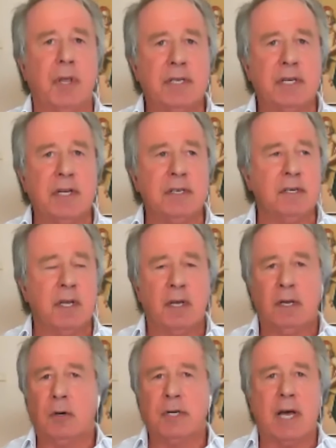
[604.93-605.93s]
They didn't
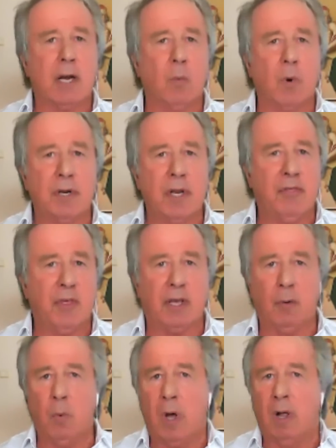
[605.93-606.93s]
go down on one knee
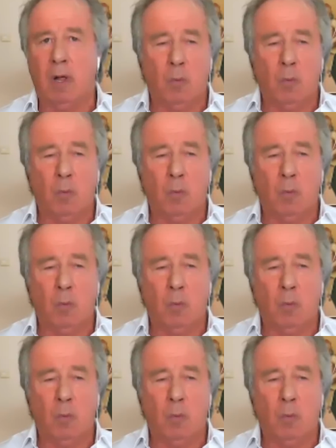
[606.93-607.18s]
thinking, well,